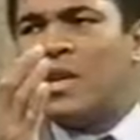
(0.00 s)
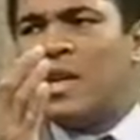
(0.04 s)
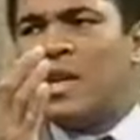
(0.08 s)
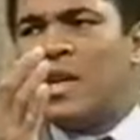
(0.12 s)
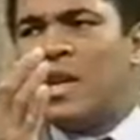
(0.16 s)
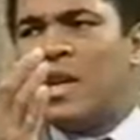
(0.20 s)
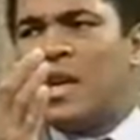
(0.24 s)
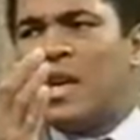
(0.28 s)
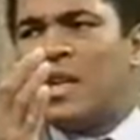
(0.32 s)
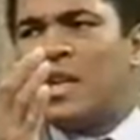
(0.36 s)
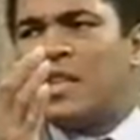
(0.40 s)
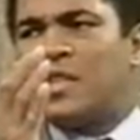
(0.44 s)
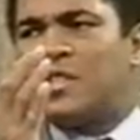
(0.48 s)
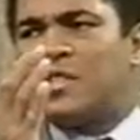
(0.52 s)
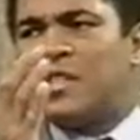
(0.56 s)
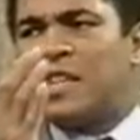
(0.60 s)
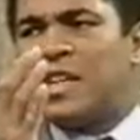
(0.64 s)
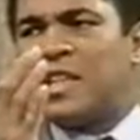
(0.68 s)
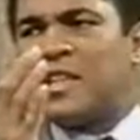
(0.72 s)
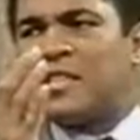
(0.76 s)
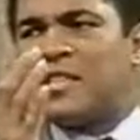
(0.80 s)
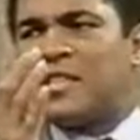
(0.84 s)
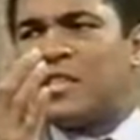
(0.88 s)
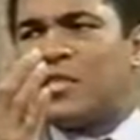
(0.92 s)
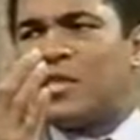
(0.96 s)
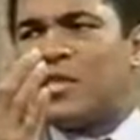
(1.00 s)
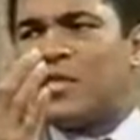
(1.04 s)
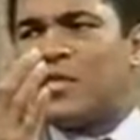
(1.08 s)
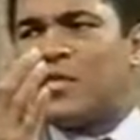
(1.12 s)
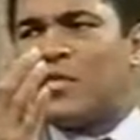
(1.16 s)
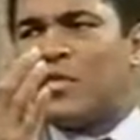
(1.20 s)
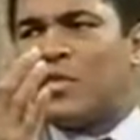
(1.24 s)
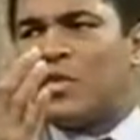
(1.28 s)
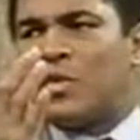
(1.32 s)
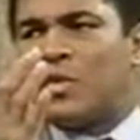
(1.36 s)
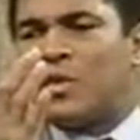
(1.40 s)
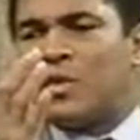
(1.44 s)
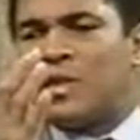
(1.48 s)
had a chance to go
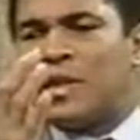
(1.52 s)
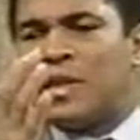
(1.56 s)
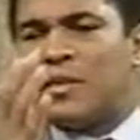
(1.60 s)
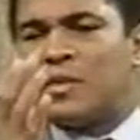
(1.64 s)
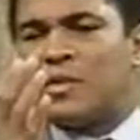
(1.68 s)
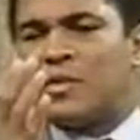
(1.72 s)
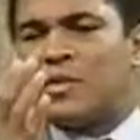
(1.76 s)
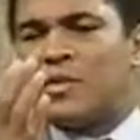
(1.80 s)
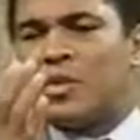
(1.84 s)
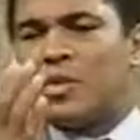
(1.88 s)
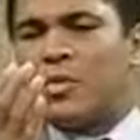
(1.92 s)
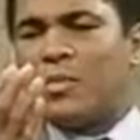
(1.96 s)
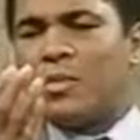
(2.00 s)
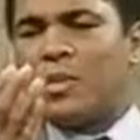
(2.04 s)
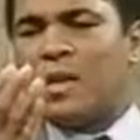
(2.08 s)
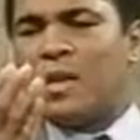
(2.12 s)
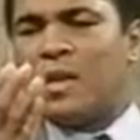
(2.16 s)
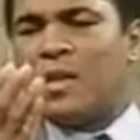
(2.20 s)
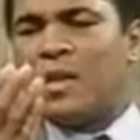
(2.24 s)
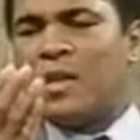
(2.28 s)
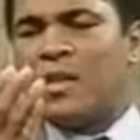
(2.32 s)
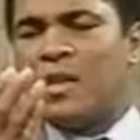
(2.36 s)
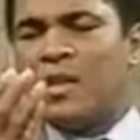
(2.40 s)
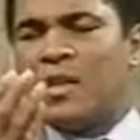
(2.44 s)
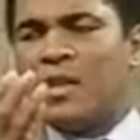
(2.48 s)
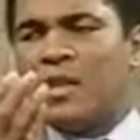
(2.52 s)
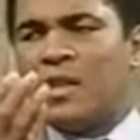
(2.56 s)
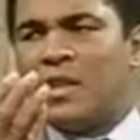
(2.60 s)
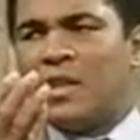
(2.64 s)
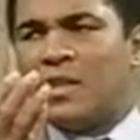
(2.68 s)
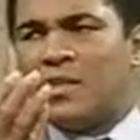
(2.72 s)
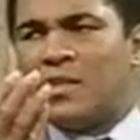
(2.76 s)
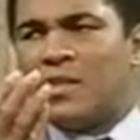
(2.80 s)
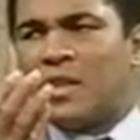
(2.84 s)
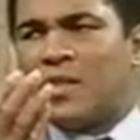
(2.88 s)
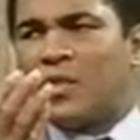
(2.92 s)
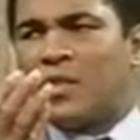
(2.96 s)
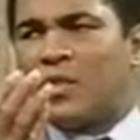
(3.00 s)
4 times. No man
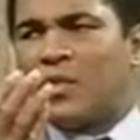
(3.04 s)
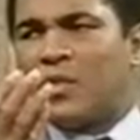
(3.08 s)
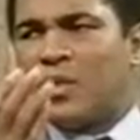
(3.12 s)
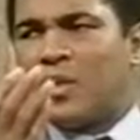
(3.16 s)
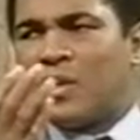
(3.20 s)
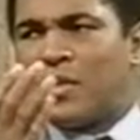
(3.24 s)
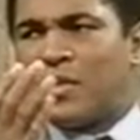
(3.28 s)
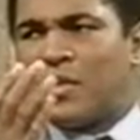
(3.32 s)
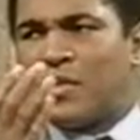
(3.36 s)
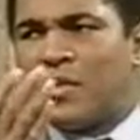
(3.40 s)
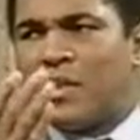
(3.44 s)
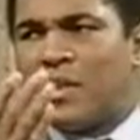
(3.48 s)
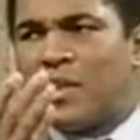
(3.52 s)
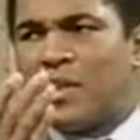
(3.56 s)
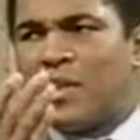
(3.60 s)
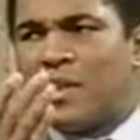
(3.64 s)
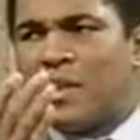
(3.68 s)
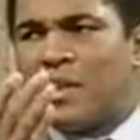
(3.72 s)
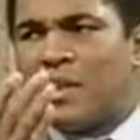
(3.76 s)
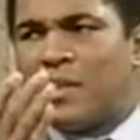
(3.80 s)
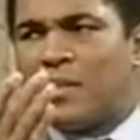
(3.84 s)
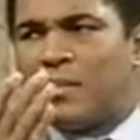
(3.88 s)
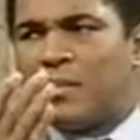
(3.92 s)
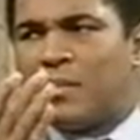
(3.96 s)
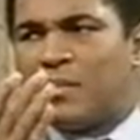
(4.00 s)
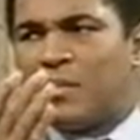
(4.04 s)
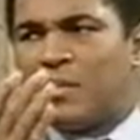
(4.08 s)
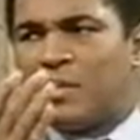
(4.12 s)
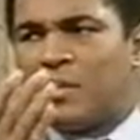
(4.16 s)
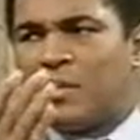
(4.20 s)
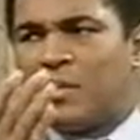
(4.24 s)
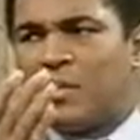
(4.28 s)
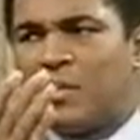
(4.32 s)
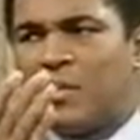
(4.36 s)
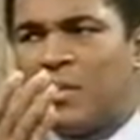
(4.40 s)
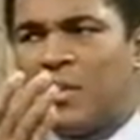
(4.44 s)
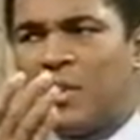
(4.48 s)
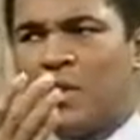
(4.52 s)
has ever won it 3 times.
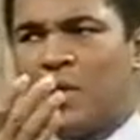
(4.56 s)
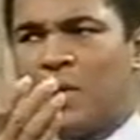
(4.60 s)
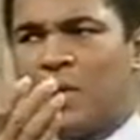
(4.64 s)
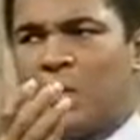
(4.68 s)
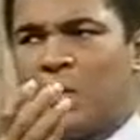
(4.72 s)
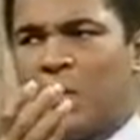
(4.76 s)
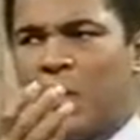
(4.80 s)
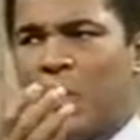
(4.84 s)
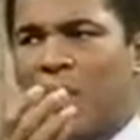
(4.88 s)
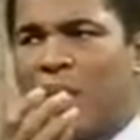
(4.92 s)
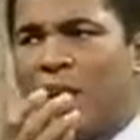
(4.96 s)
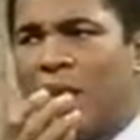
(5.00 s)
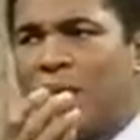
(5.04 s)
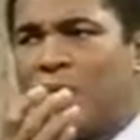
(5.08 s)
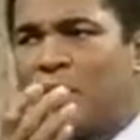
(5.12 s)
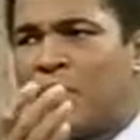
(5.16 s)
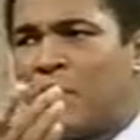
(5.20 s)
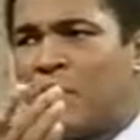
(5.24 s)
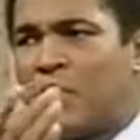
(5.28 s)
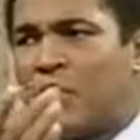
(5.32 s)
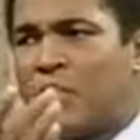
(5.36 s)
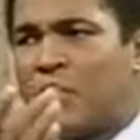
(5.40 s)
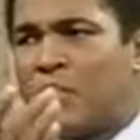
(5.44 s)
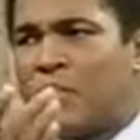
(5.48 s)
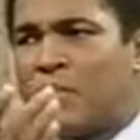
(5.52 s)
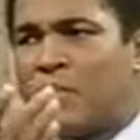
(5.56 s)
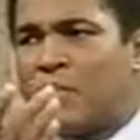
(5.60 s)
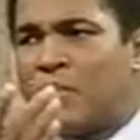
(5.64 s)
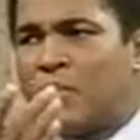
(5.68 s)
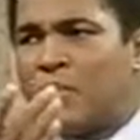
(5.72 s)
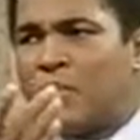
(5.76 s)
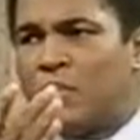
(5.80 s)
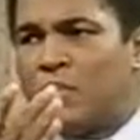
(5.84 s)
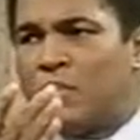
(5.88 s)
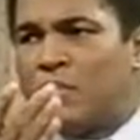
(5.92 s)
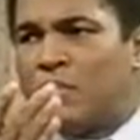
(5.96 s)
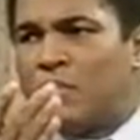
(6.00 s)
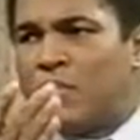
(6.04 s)
So why do we go to the
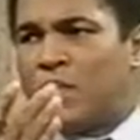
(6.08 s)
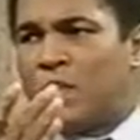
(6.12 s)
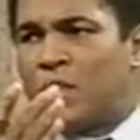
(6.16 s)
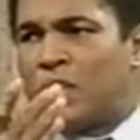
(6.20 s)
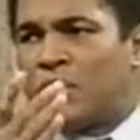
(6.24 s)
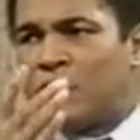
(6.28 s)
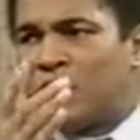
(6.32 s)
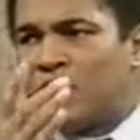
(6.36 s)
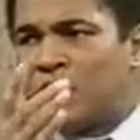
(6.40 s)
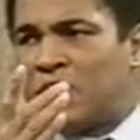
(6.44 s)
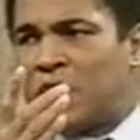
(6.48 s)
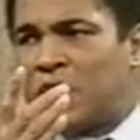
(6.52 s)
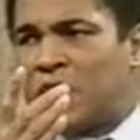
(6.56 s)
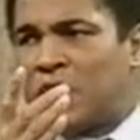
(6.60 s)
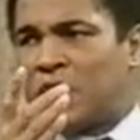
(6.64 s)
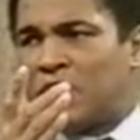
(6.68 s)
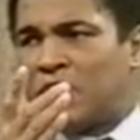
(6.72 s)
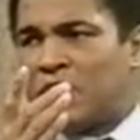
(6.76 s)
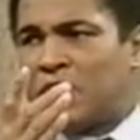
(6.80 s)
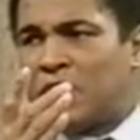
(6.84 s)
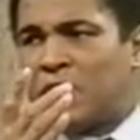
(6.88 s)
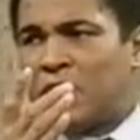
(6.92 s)
moon? Because it's there.